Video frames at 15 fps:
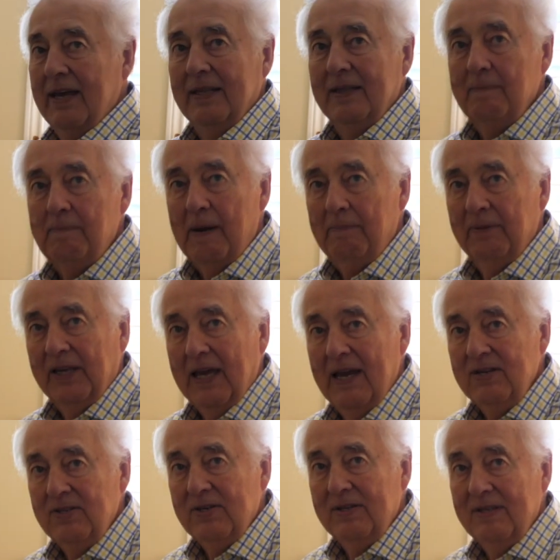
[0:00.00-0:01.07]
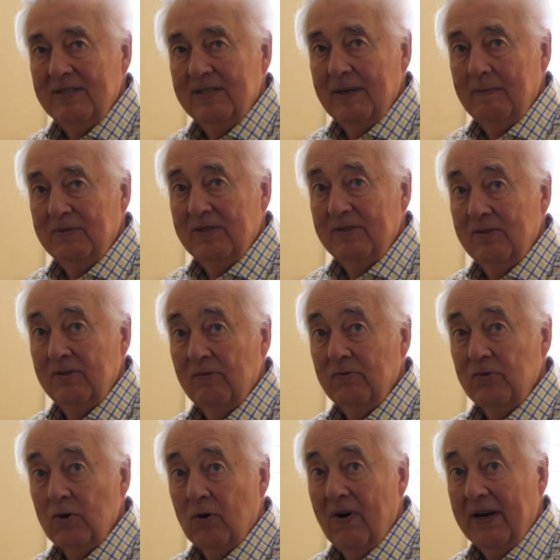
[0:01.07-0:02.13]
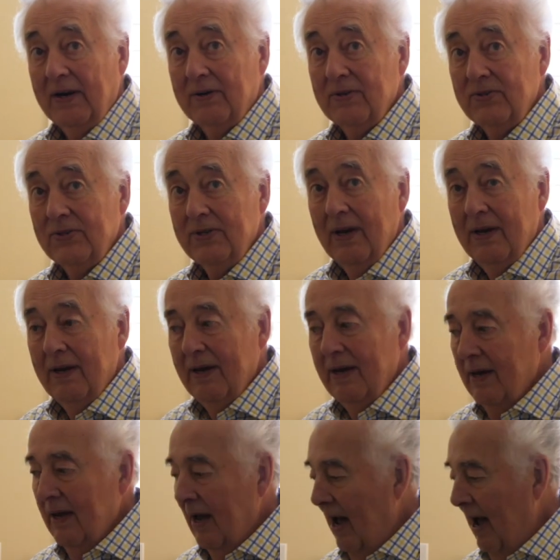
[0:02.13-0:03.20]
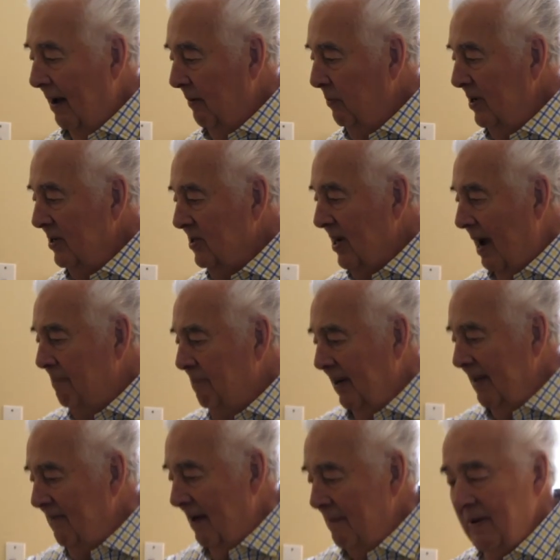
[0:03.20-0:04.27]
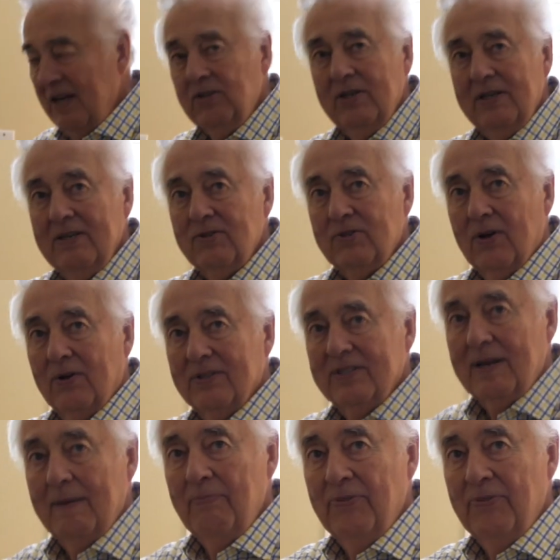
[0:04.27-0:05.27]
in the publication, The Simpsons of Shore Acres, which I believe I mentioned has sold some